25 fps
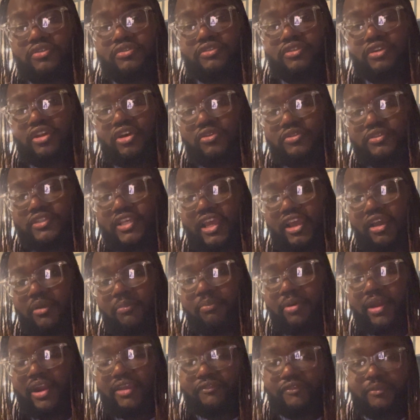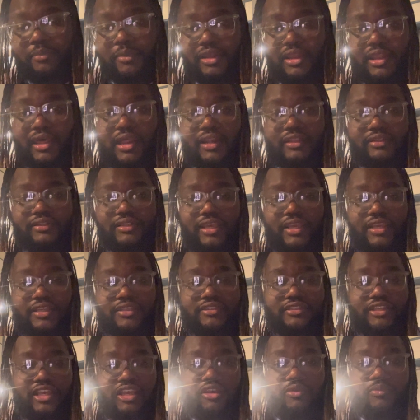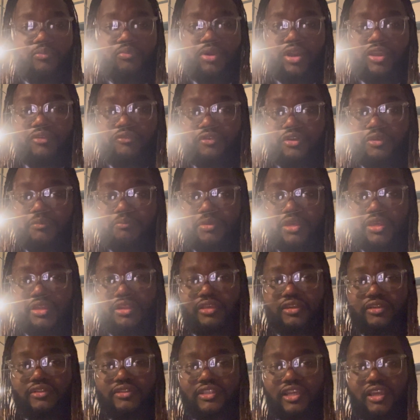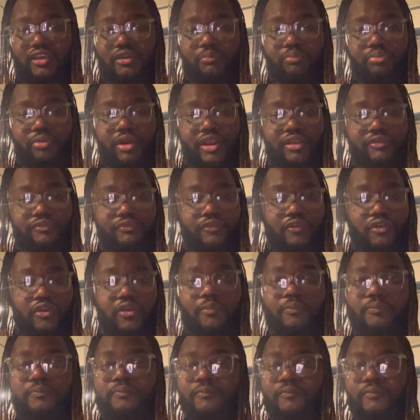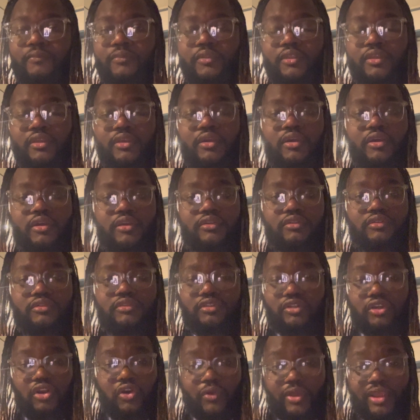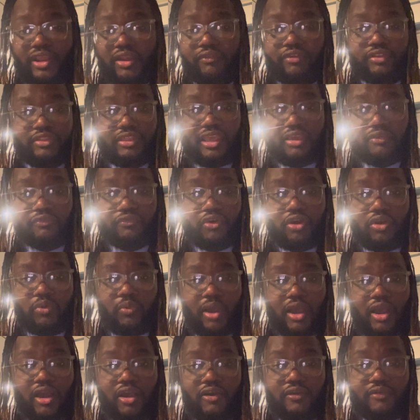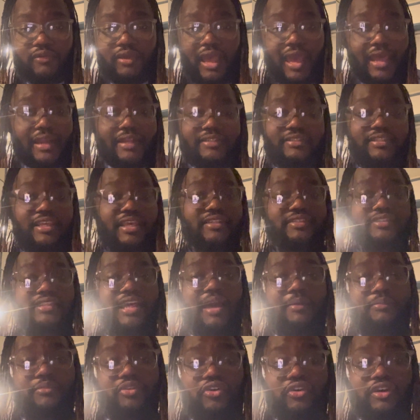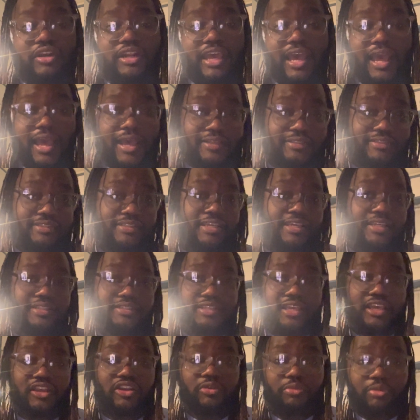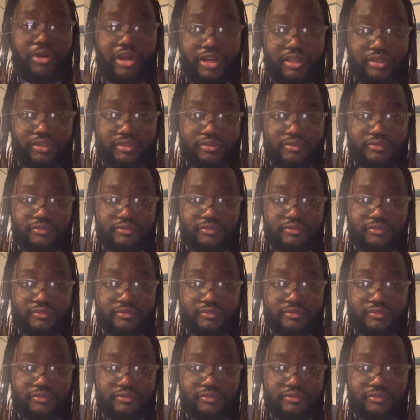You know, take a break from a lot of things. Take a break from the media. Take a break from, you know, everything for a while. I didn't say stop doing it. I said take a break.